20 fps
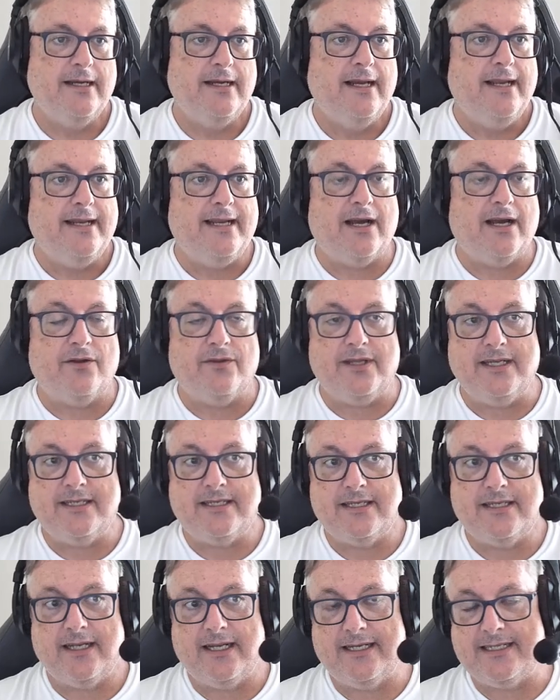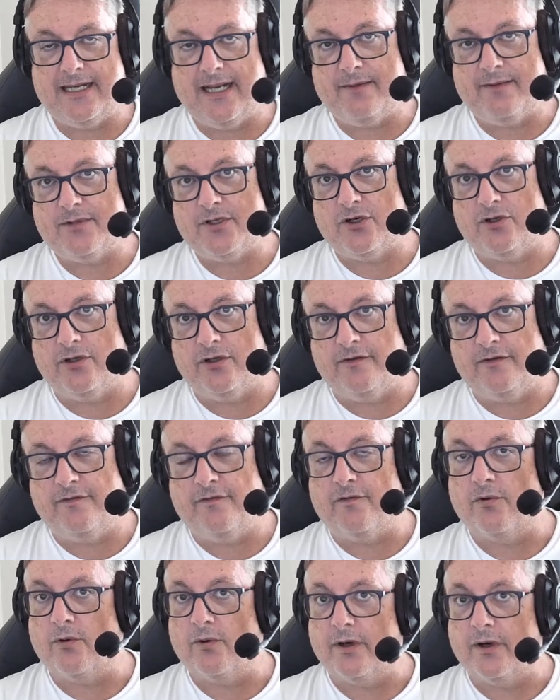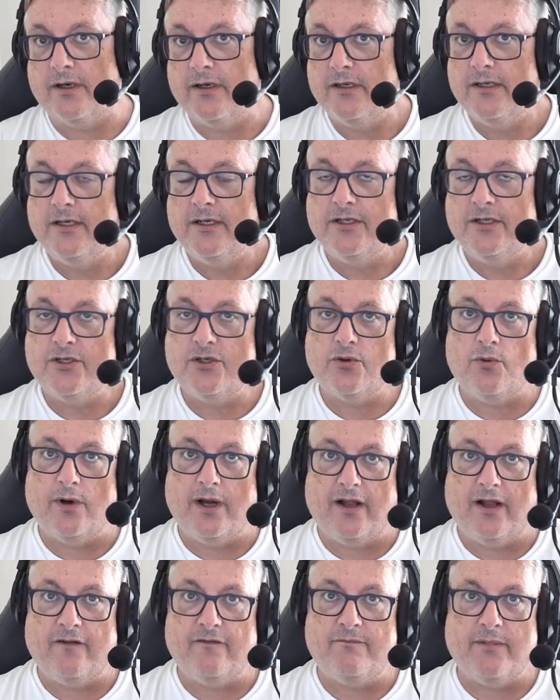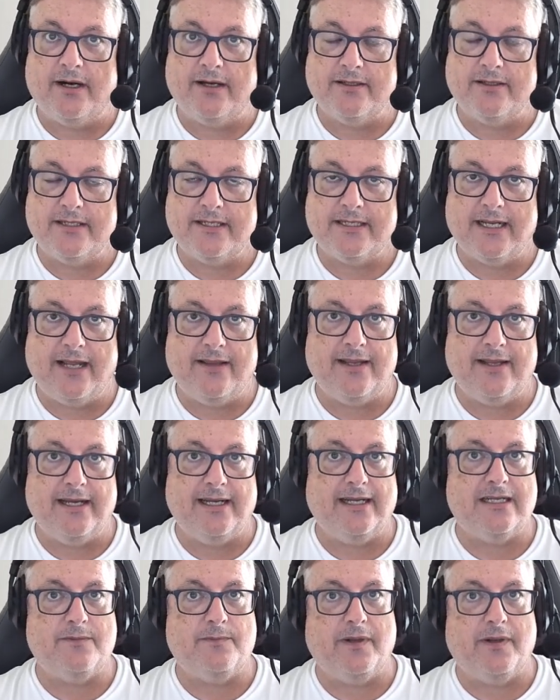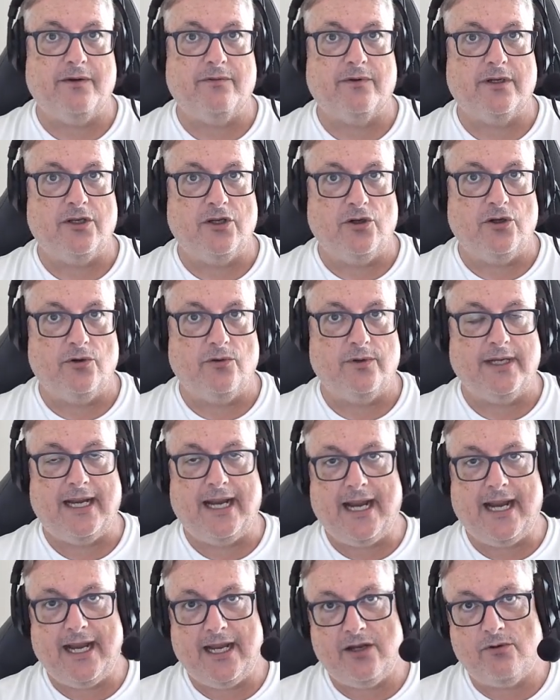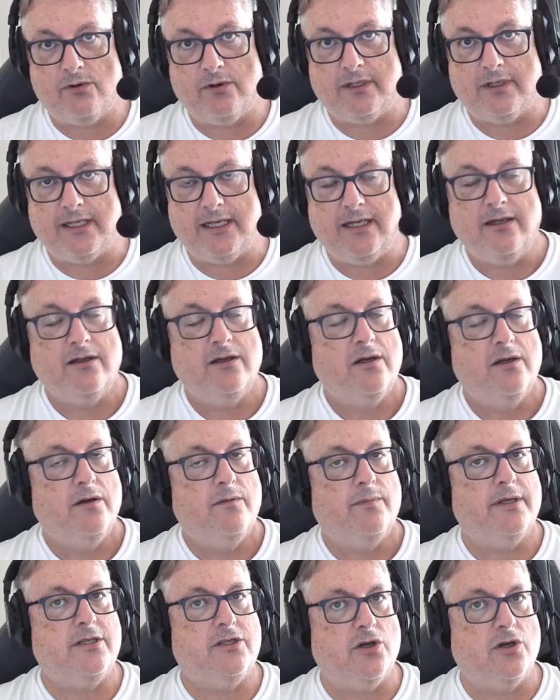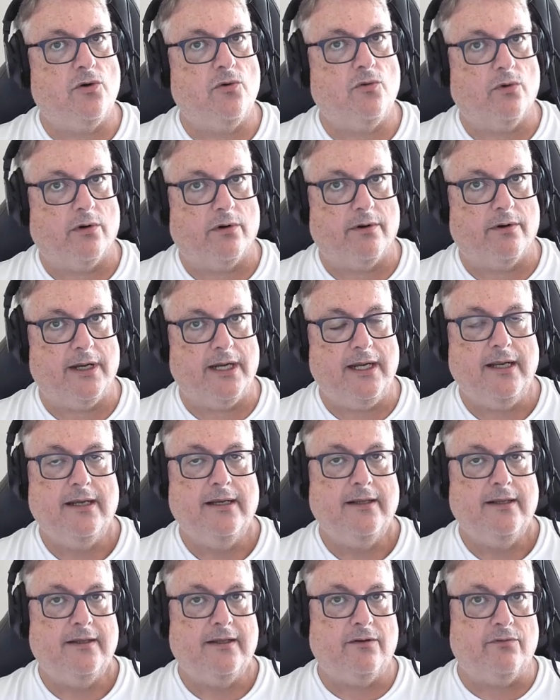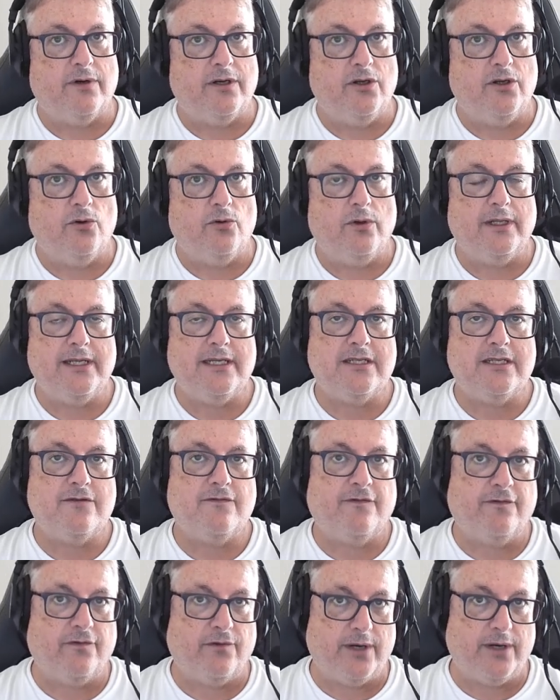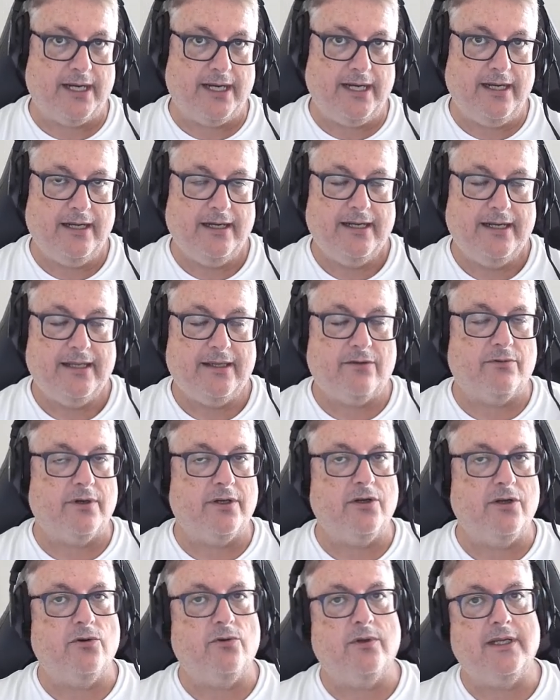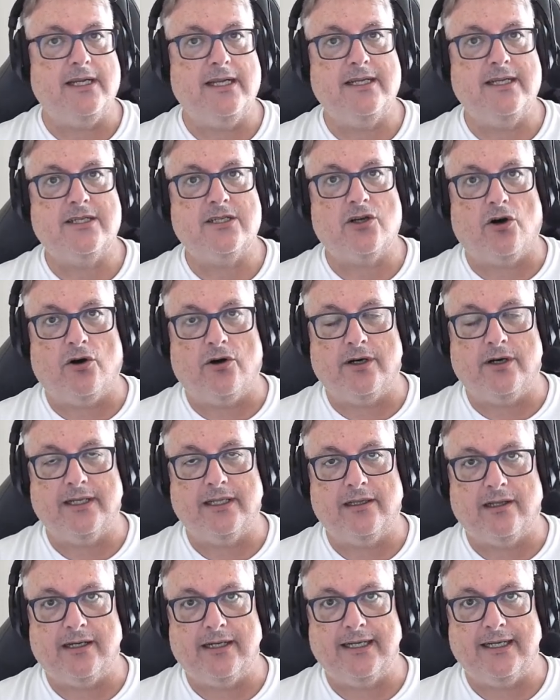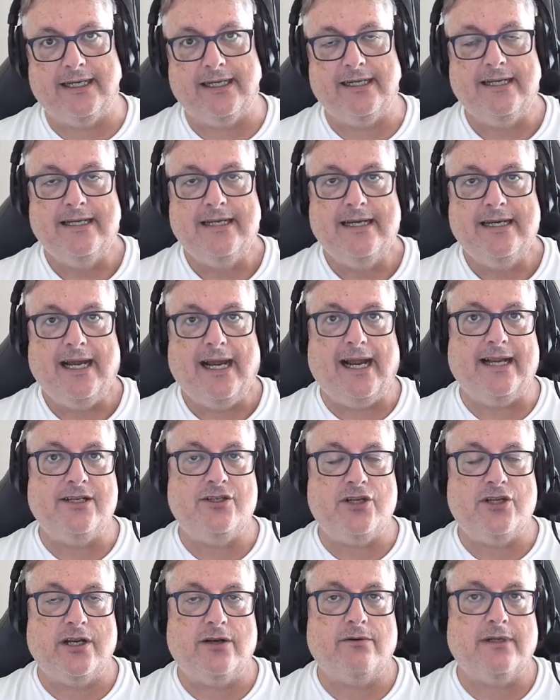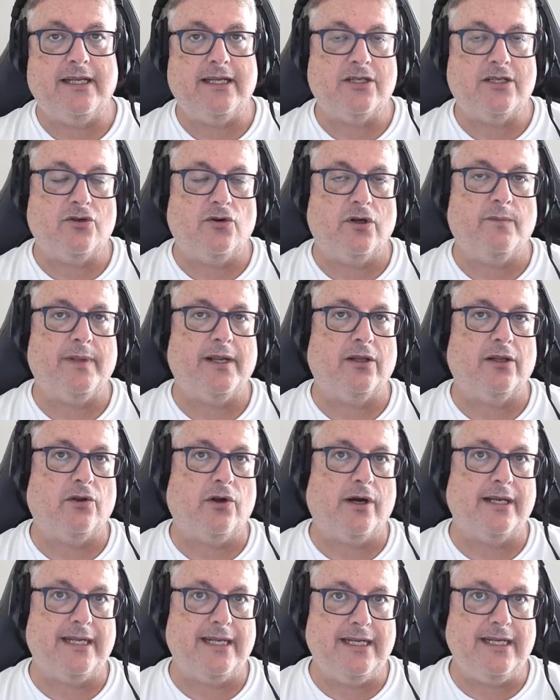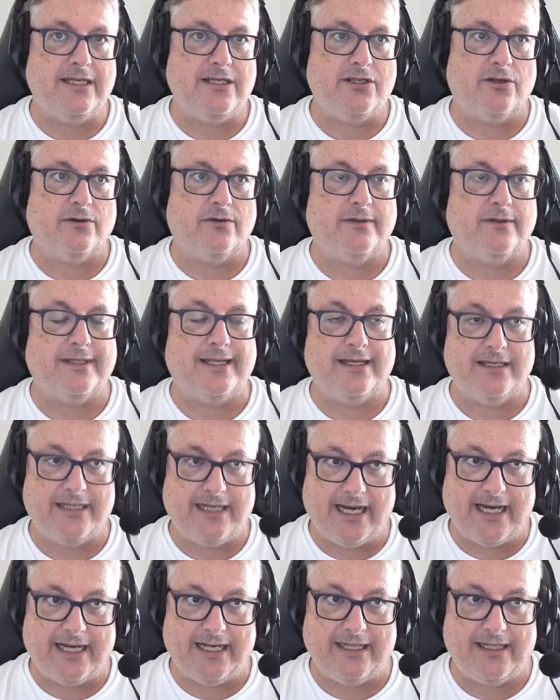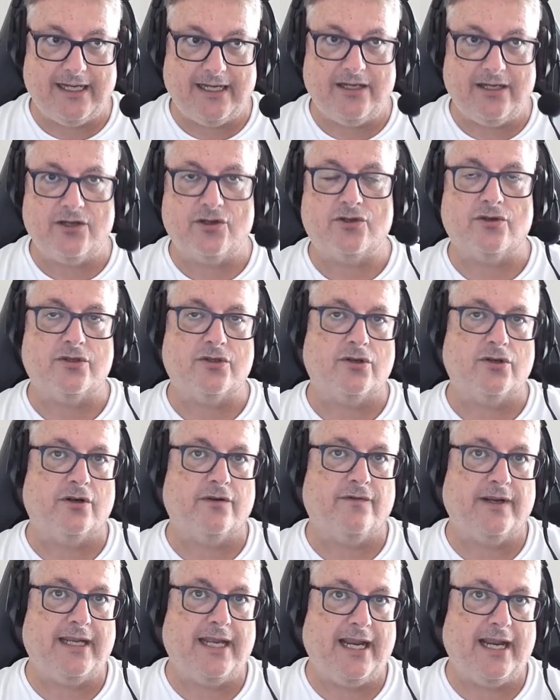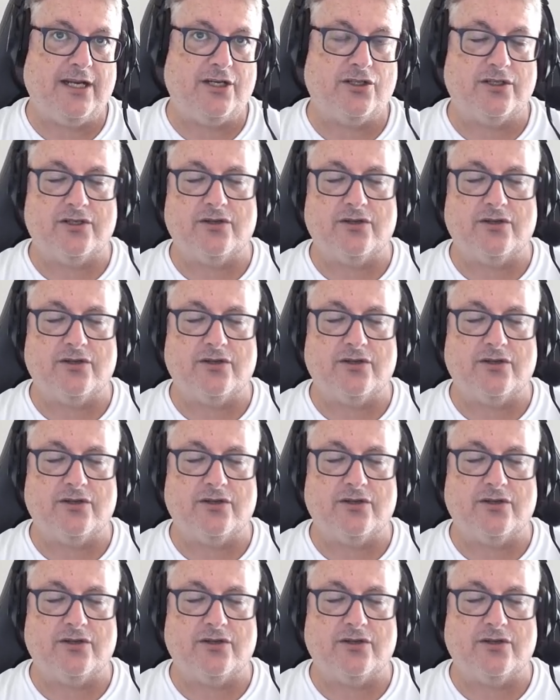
Now, these exams are good for 12 months and they need to be renewed annually. But don't worry, the renewal is free, the renewal is online, and generally, it's going to be a lot easier than getting the initial certification.